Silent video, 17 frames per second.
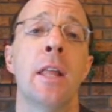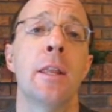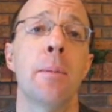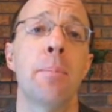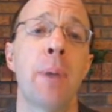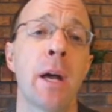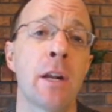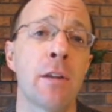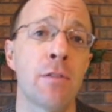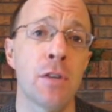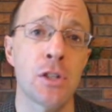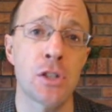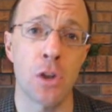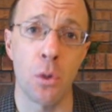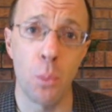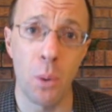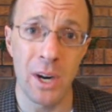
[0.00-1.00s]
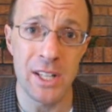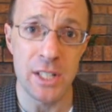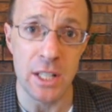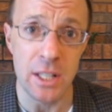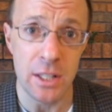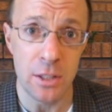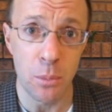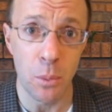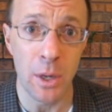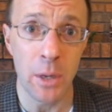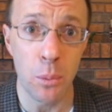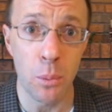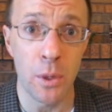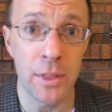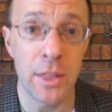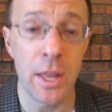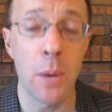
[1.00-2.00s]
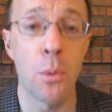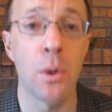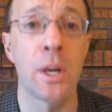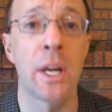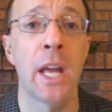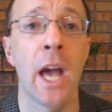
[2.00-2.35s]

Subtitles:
The benefits are what they will